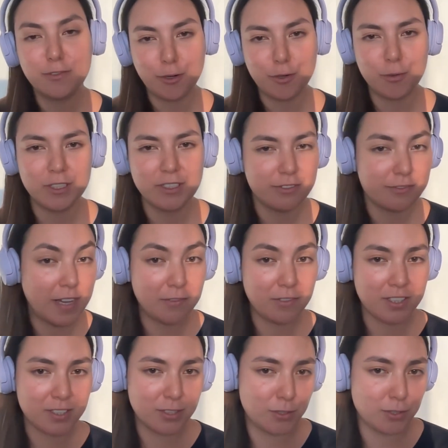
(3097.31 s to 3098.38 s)
forward 5
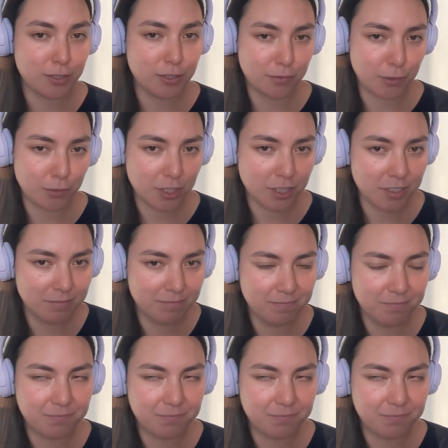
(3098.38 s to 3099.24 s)
years into the future,